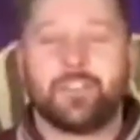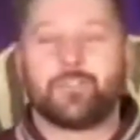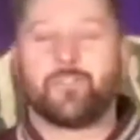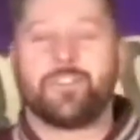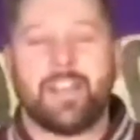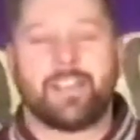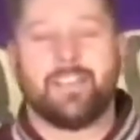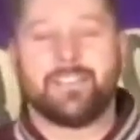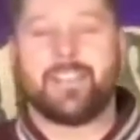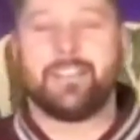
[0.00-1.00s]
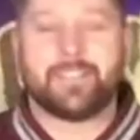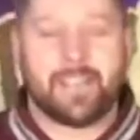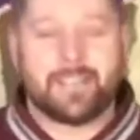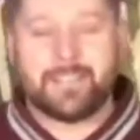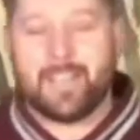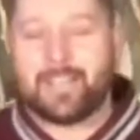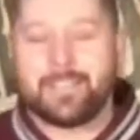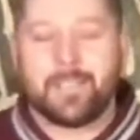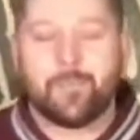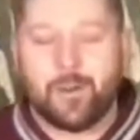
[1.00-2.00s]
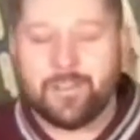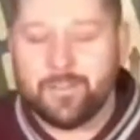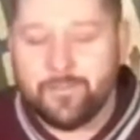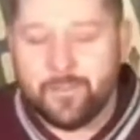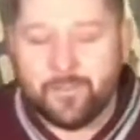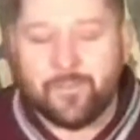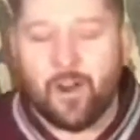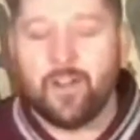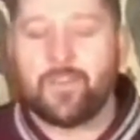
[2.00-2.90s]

just for a second. 10 seconds. Take a deep breath in for 5.